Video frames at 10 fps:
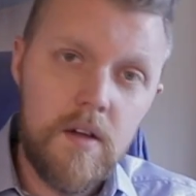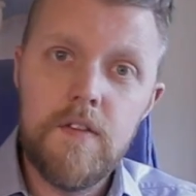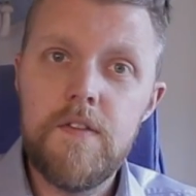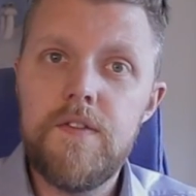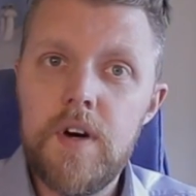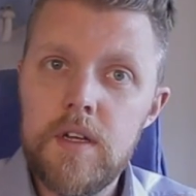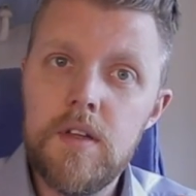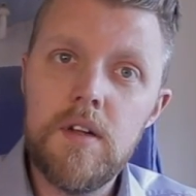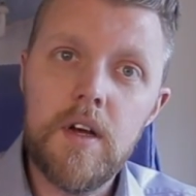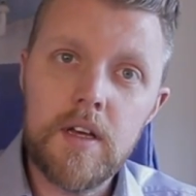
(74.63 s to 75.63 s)

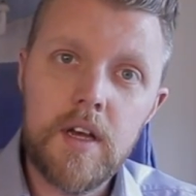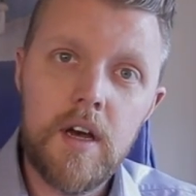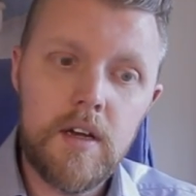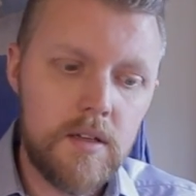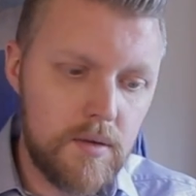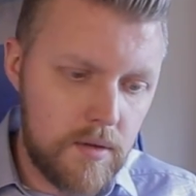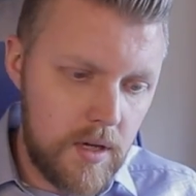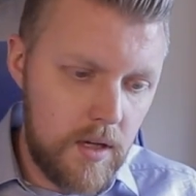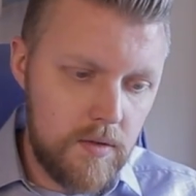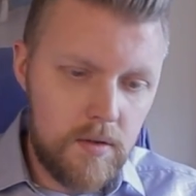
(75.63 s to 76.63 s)
Finally I got it.
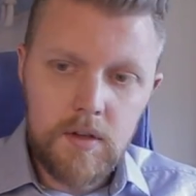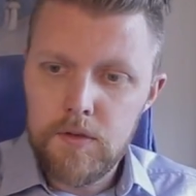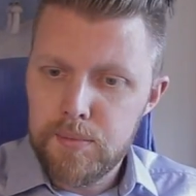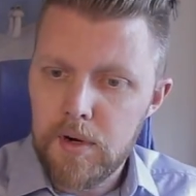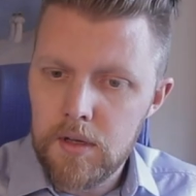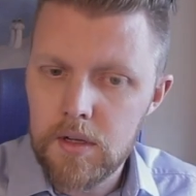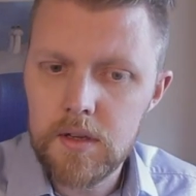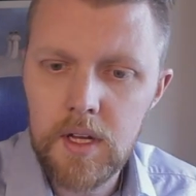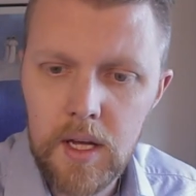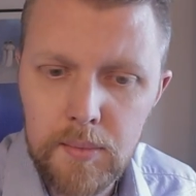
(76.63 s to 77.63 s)
Okay, so this
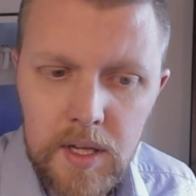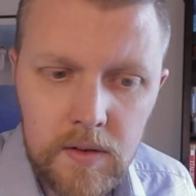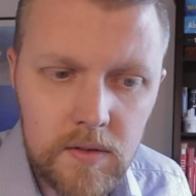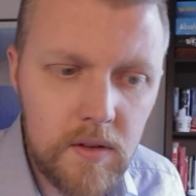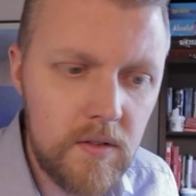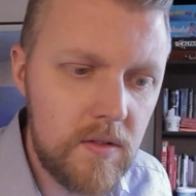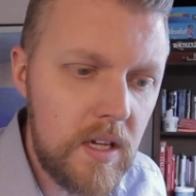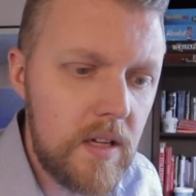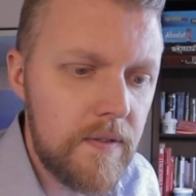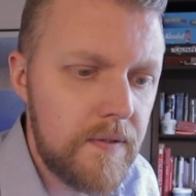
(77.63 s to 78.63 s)
product name is the
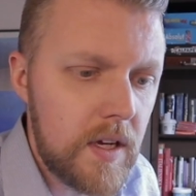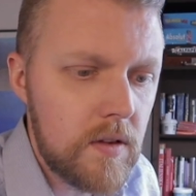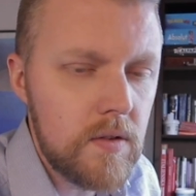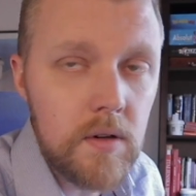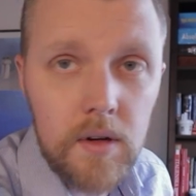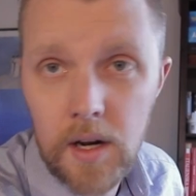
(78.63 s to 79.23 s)
C Fixer,